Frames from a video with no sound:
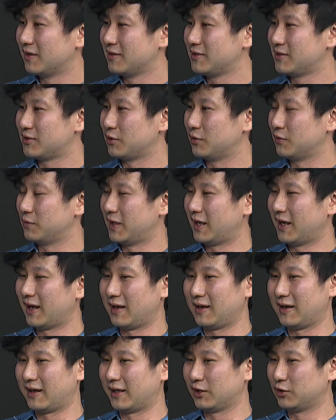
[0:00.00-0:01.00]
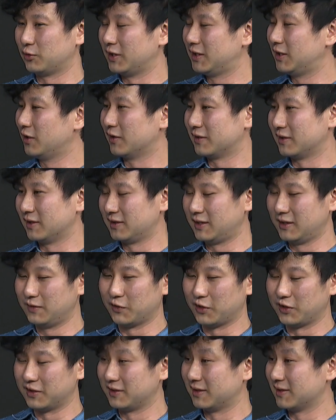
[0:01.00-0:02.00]
So we had 20 or 30
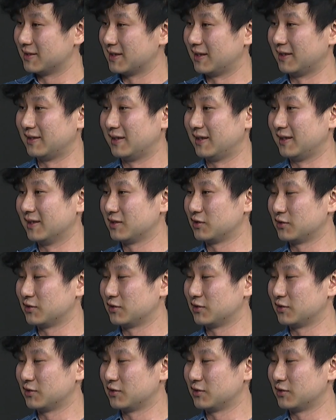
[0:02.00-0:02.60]
volunteers that day.